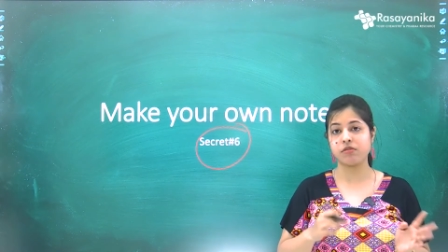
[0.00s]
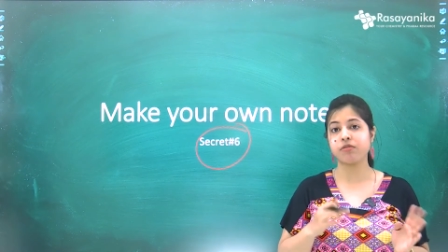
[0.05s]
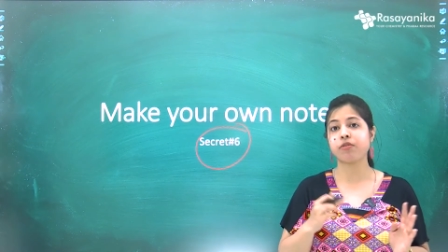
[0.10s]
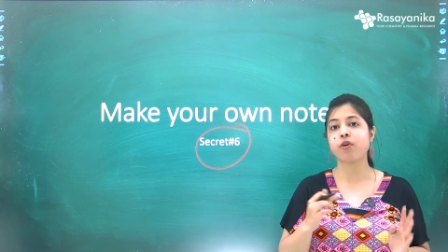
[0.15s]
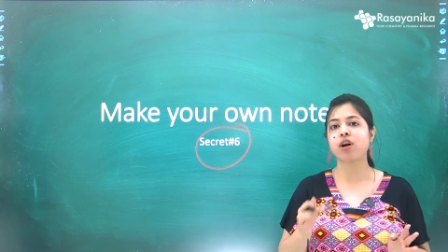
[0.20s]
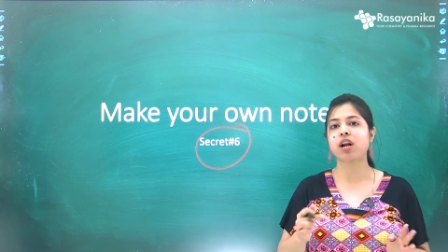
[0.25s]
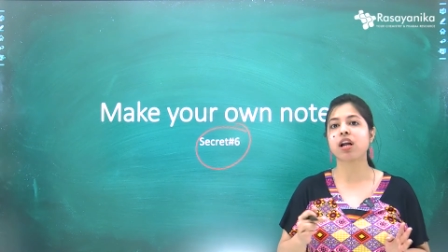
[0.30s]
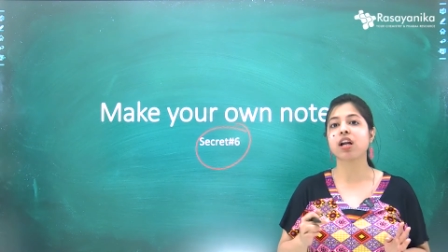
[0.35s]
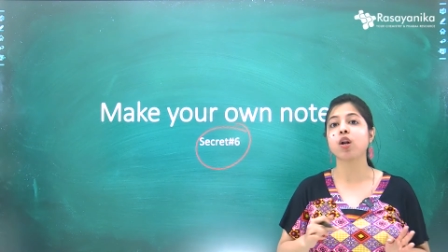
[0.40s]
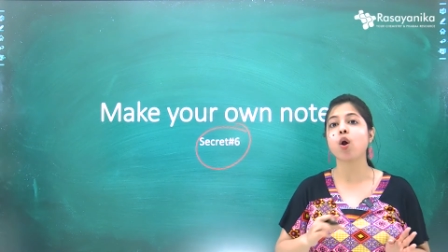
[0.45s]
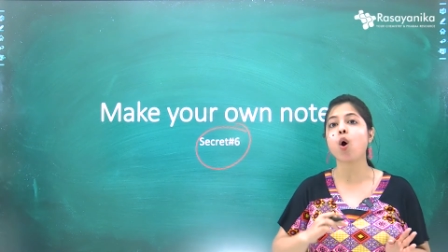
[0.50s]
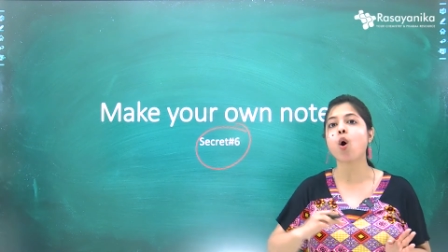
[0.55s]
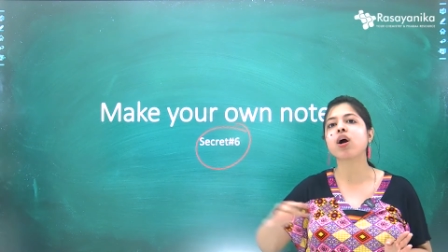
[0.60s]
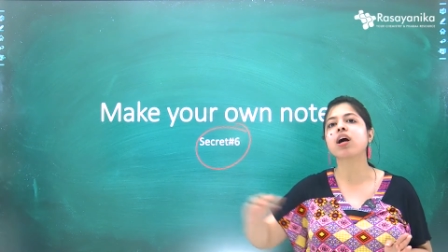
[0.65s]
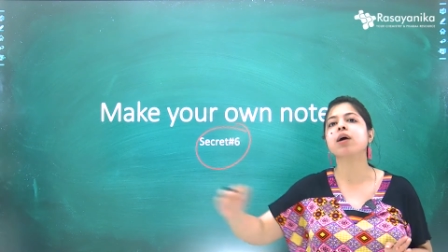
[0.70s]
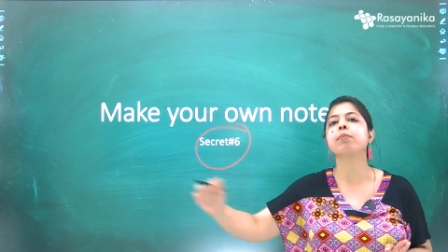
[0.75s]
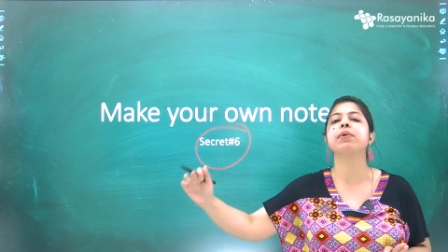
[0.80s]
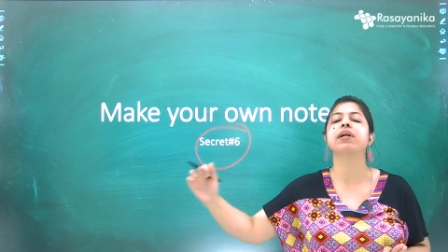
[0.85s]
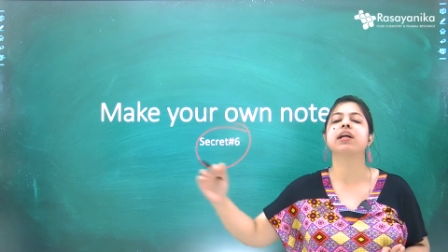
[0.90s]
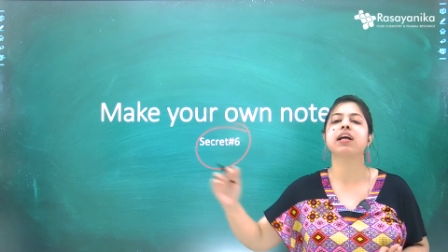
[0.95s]
for a
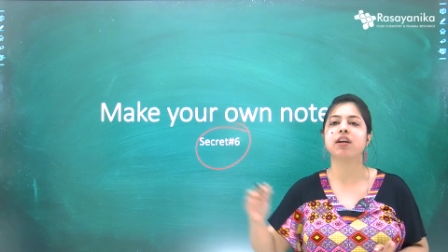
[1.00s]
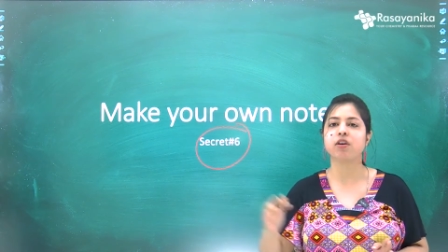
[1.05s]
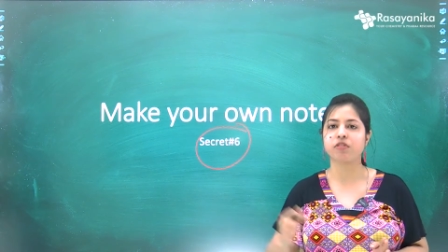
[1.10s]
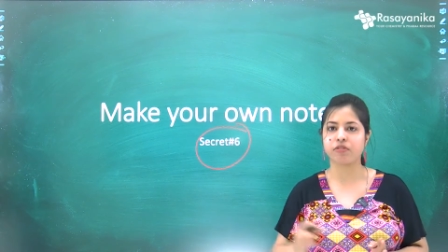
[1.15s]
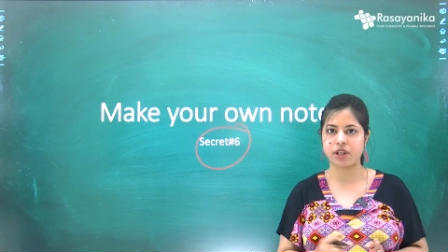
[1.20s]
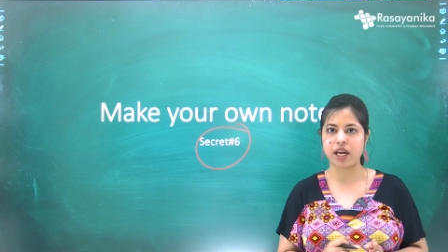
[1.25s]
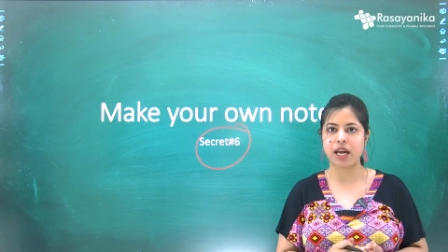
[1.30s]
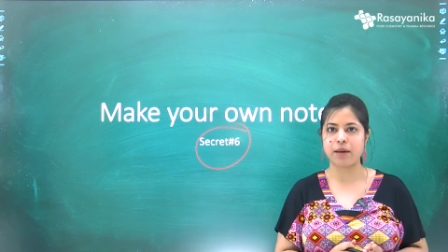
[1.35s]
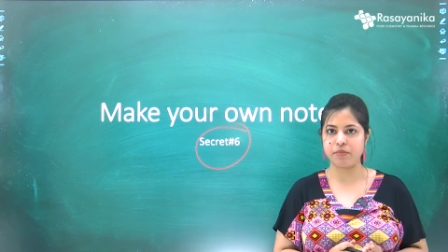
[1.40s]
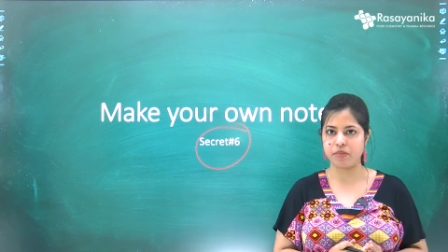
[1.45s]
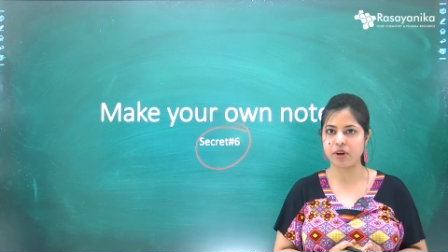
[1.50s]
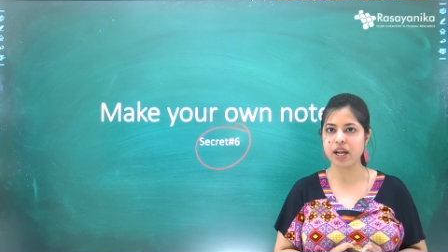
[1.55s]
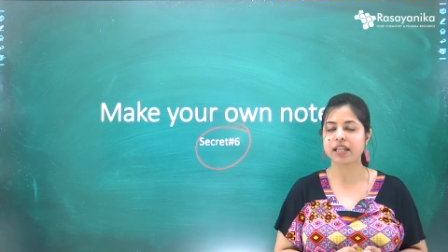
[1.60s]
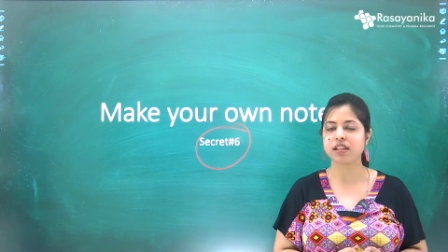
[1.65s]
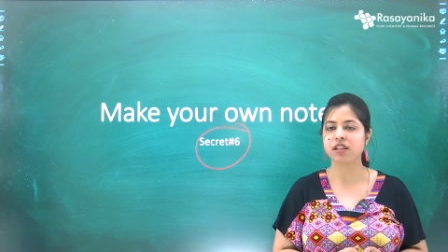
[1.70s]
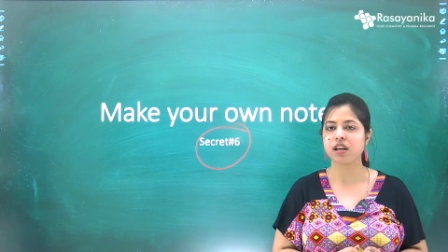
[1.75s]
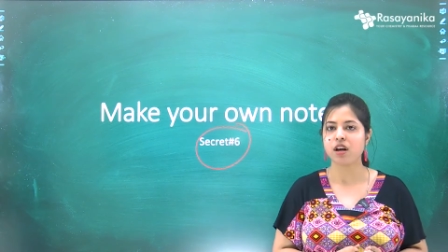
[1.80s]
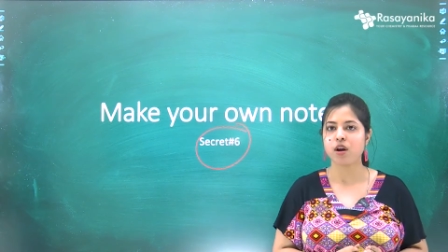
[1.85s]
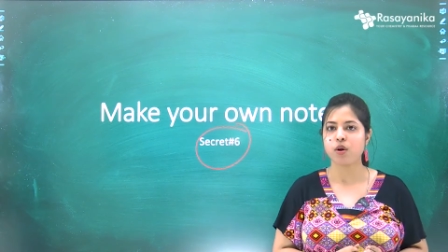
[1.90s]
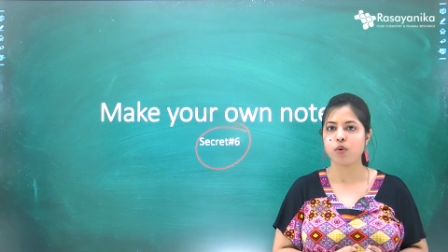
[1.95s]
longer period of time
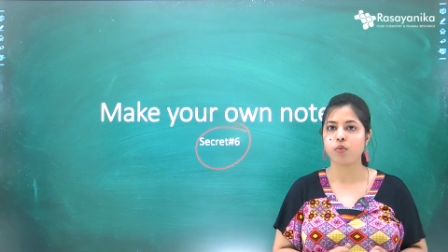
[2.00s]
right